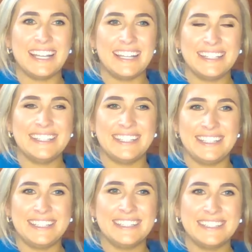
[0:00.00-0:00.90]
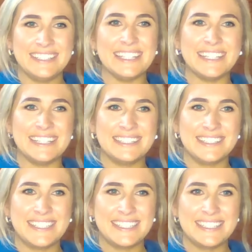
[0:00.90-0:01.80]

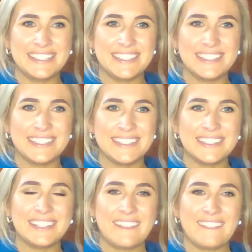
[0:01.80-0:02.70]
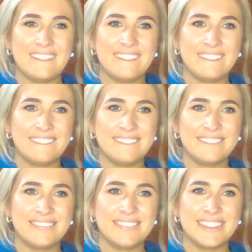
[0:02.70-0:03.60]

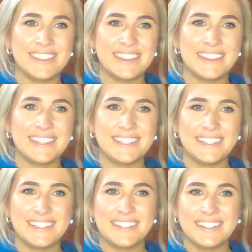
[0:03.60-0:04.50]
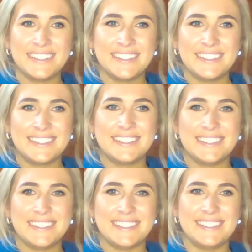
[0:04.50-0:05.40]

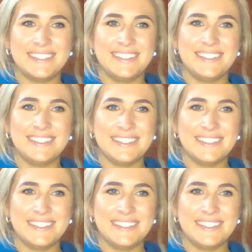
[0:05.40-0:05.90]
(not speaking)